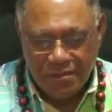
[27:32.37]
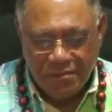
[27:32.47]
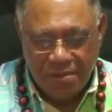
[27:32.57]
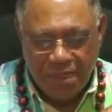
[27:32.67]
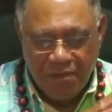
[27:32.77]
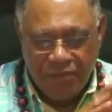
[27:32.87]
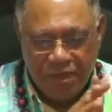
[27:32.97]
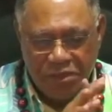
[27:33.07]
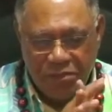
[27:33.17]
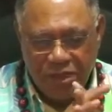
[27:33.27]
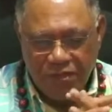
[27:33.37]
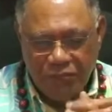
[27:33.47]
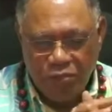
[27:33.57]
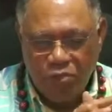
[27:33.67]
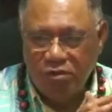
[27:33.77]
1 Peter
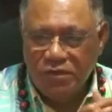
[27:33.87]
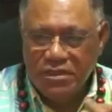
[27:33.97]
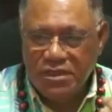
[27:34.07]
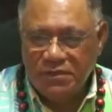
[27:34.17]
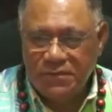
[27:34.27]
4 verse 7.